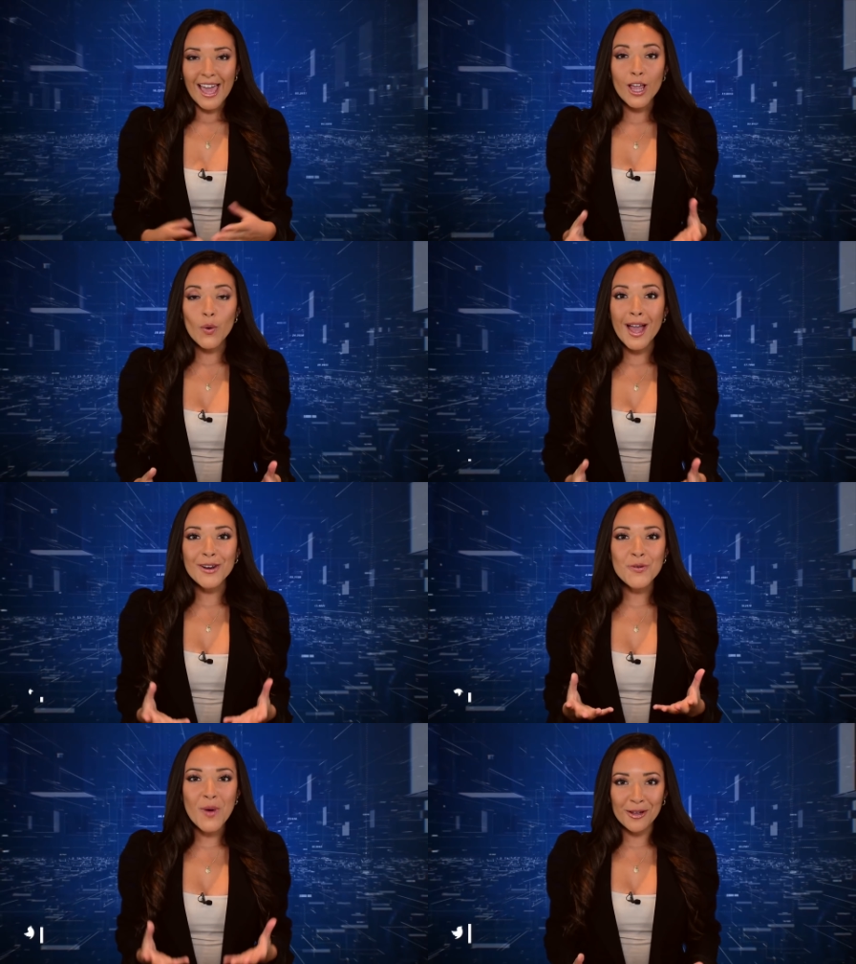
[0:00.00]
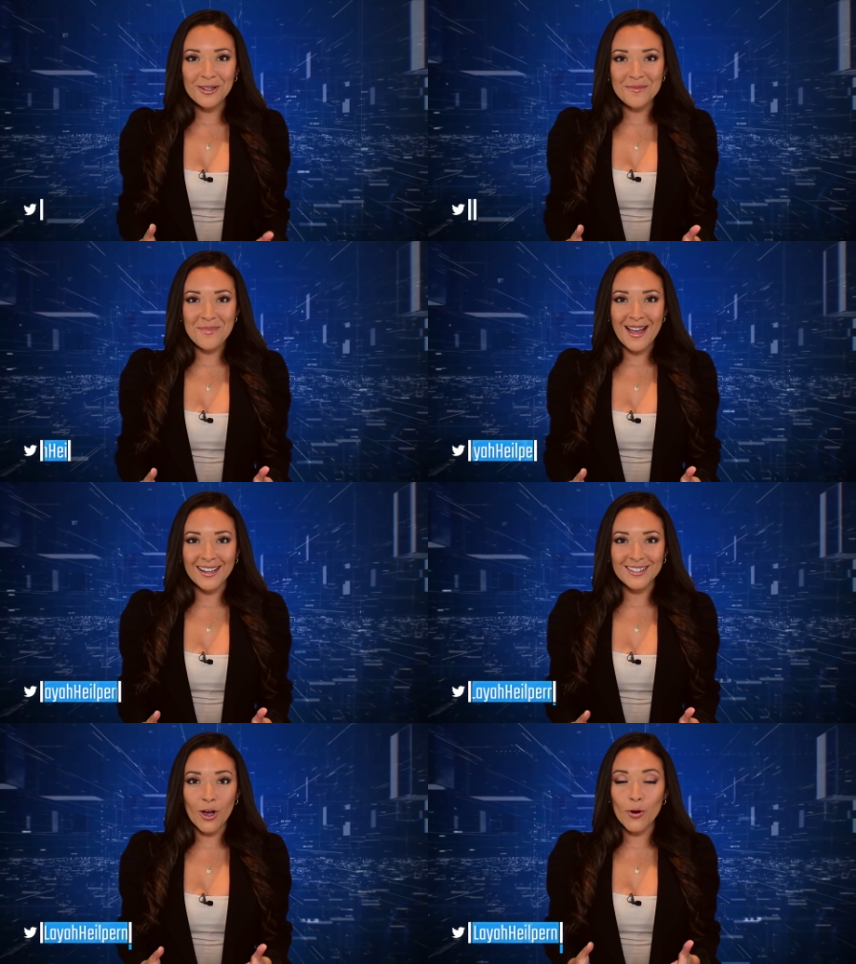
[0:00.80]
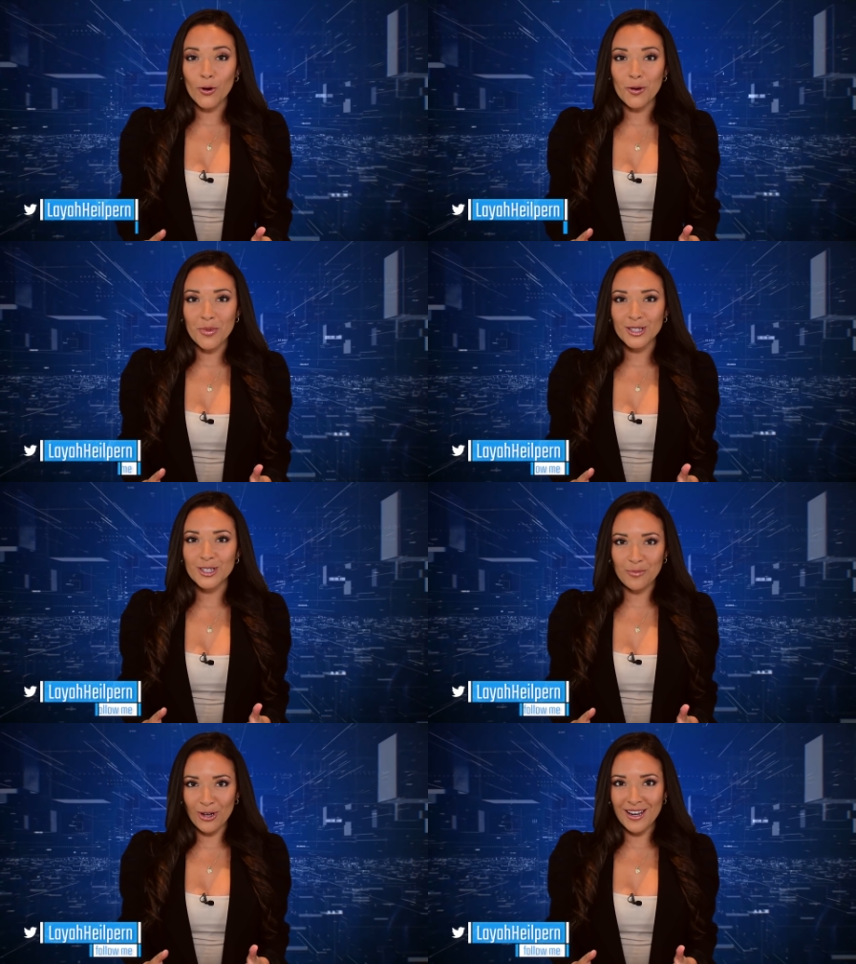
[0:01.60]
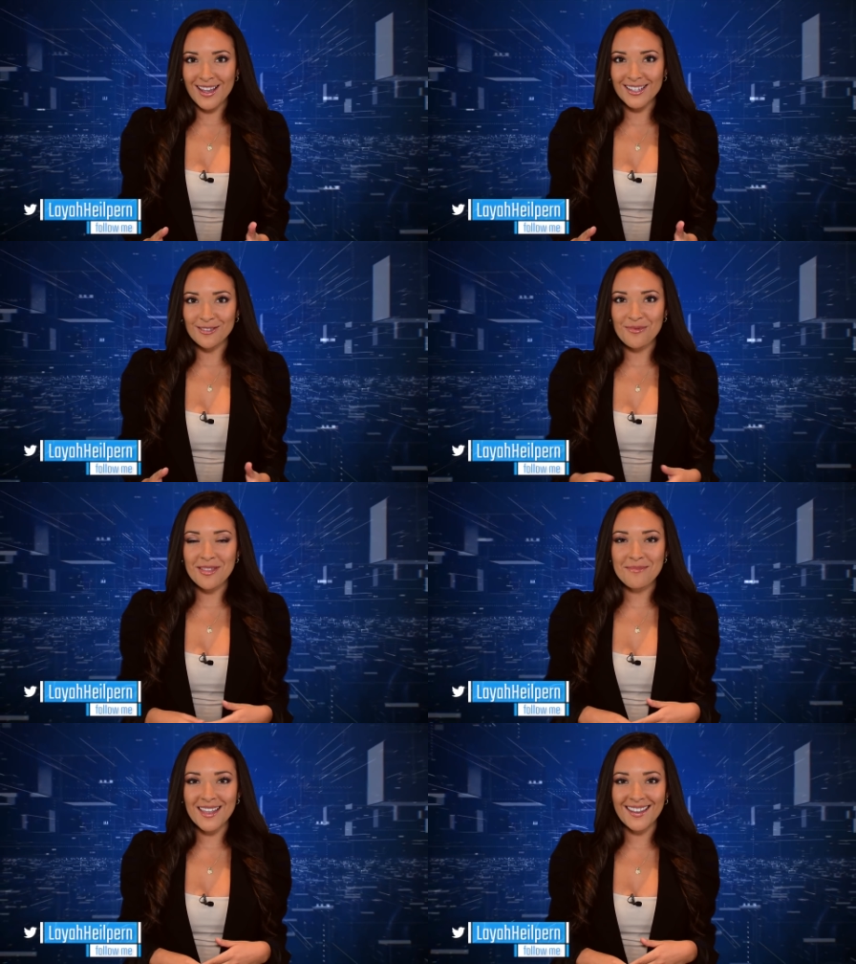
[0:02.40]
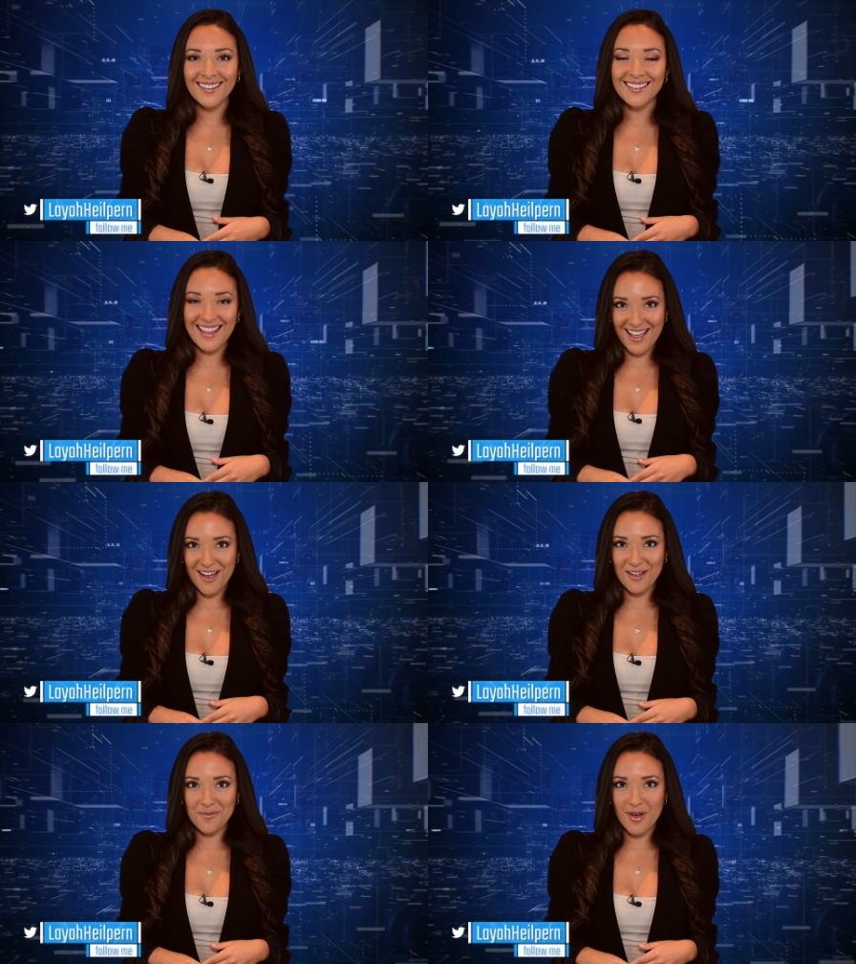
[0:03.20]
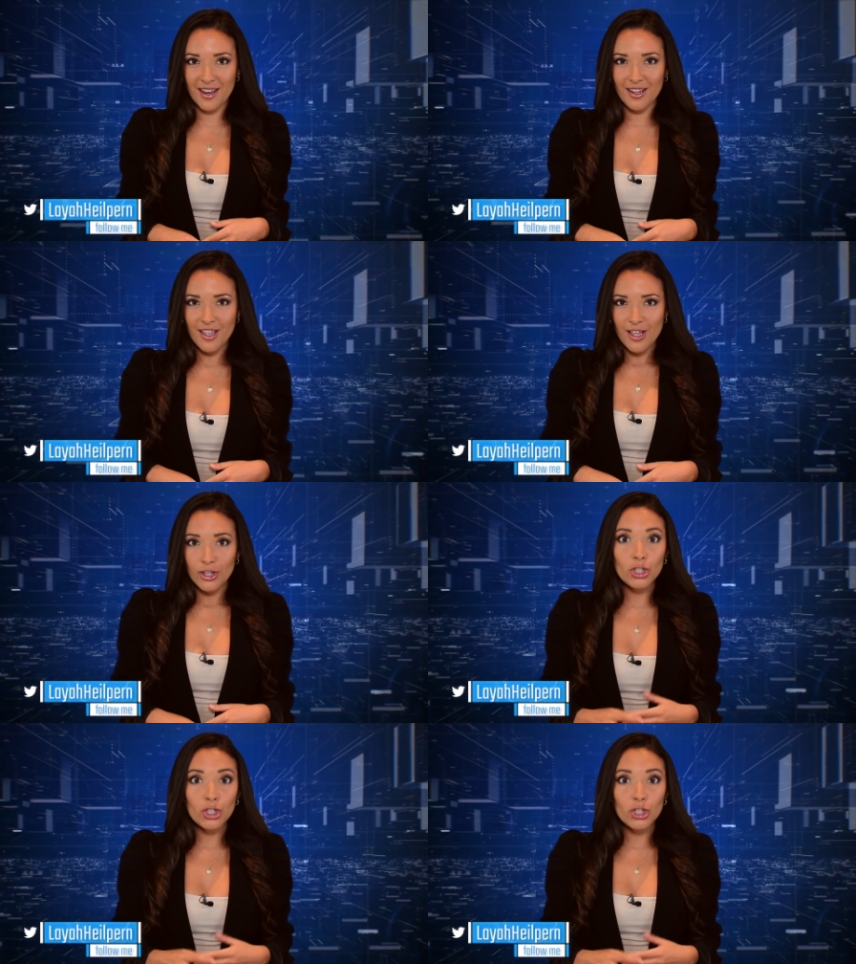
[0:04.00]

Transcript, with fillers: Hello and welcome back to Altcoin Buzz Spotlight with me, Leah Heilpan.